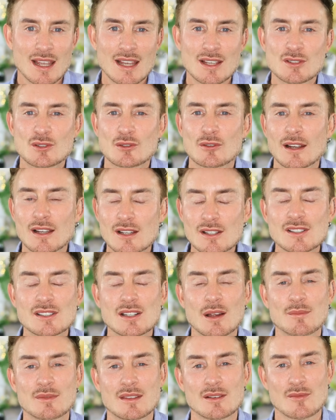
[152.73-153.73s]
it triggers
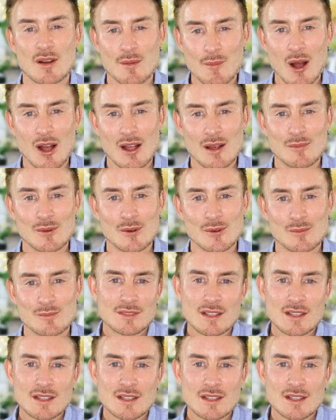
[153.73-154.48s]
something remarkable.